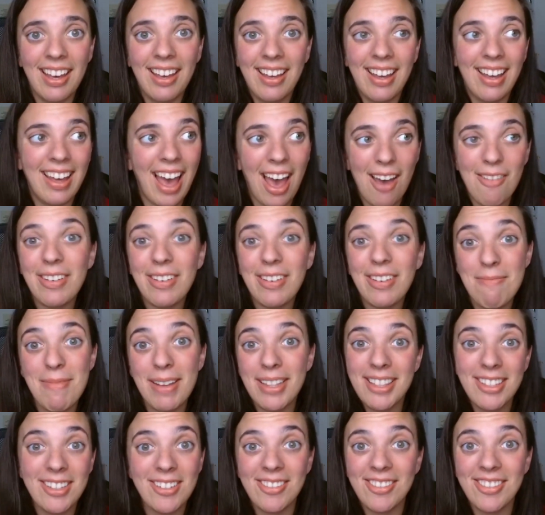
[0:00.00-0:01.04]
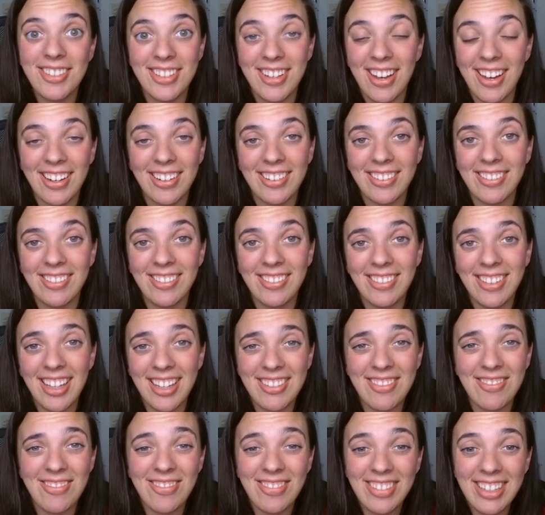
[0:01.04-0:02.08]
having a menstrual cycle. That's
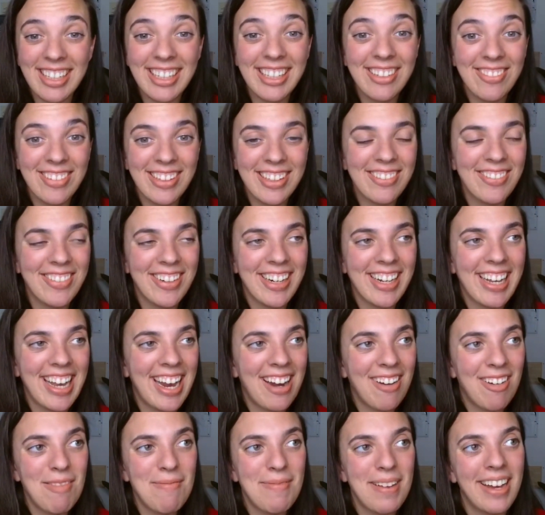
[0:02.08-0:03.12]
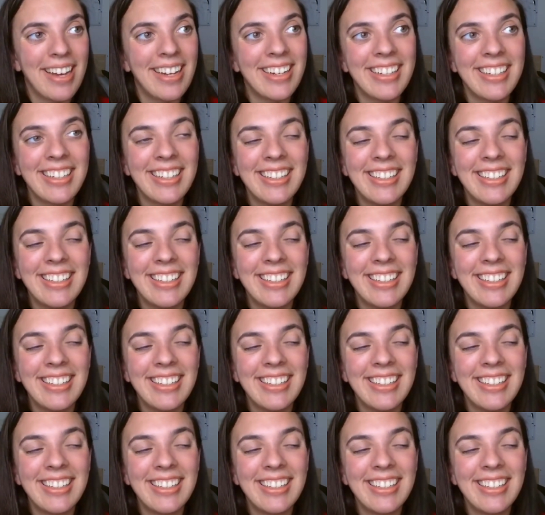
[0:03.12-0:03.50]
really, really what I care about.